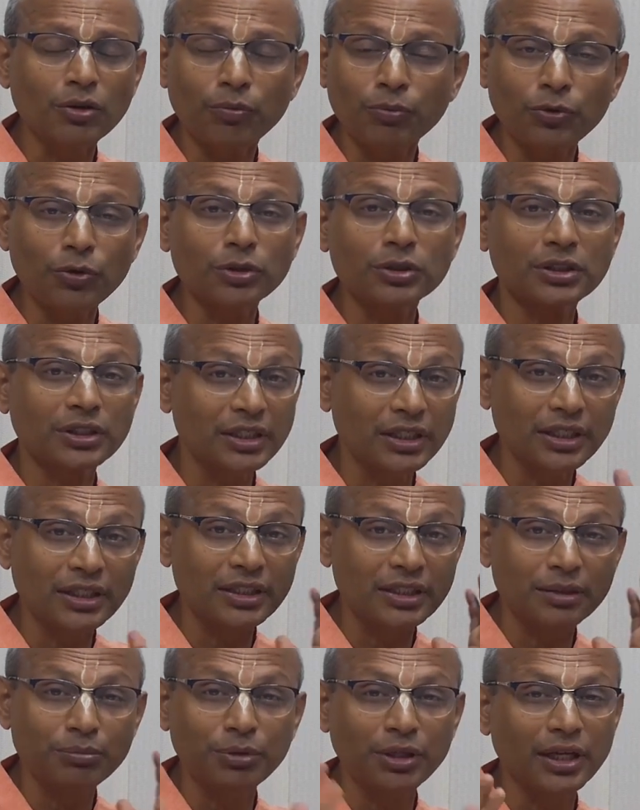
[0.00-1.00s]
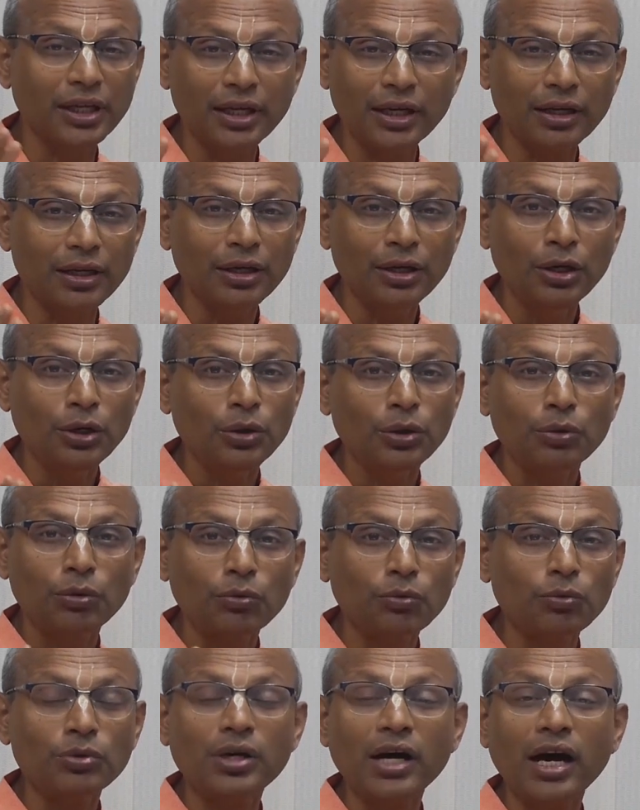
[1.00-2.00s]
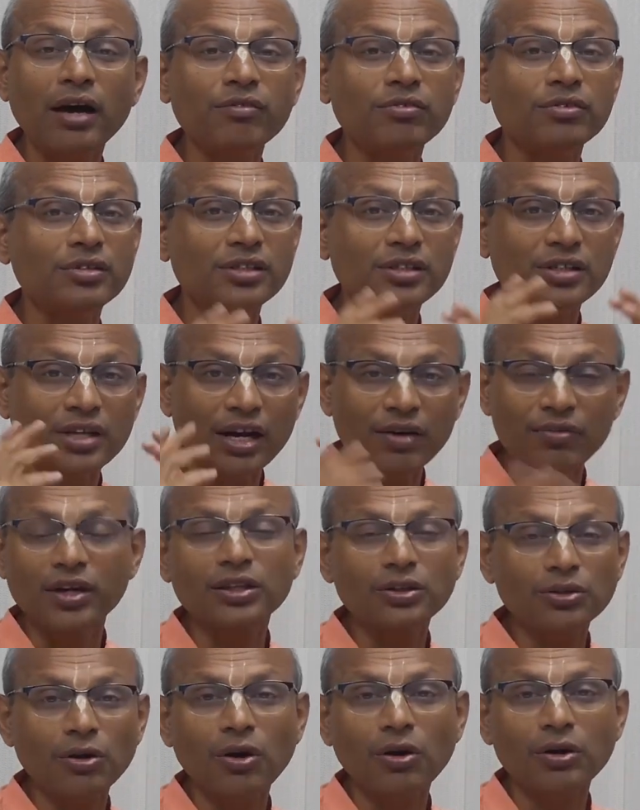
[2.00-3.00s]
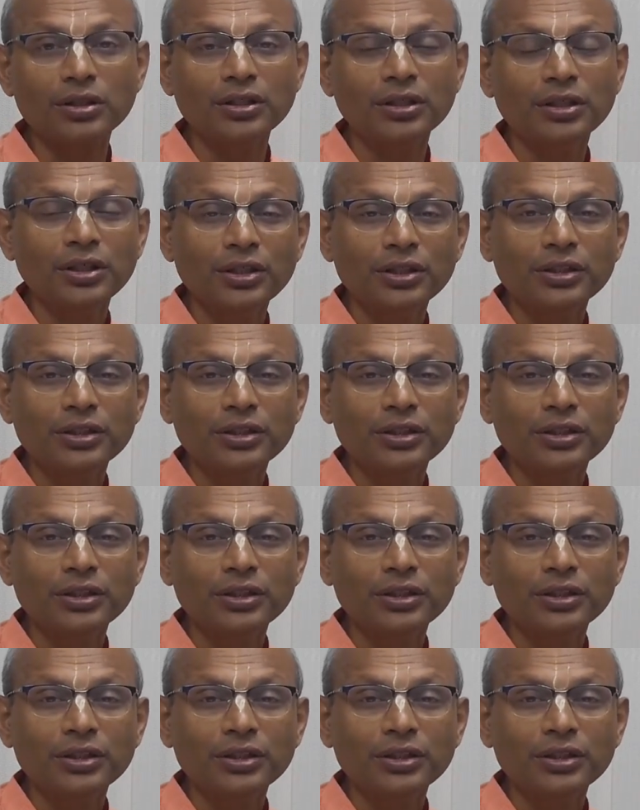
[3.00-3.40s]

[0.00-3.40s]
Of course, king in the beginning could have never thought